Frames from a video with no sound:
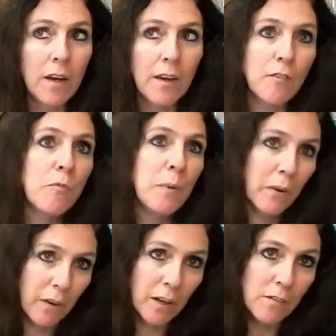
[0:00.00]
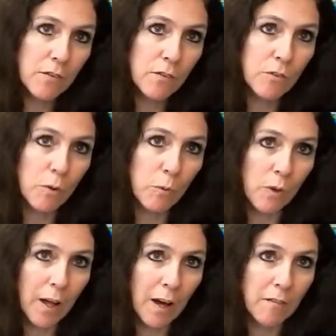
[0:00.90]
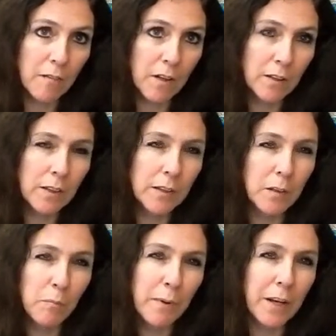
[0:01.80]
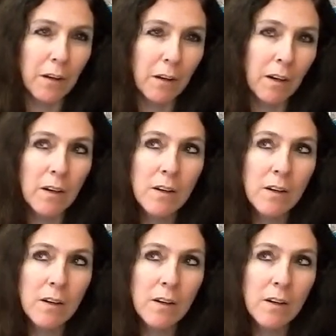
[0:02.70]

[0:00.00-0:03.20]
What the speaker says: experience. So we'll have a little better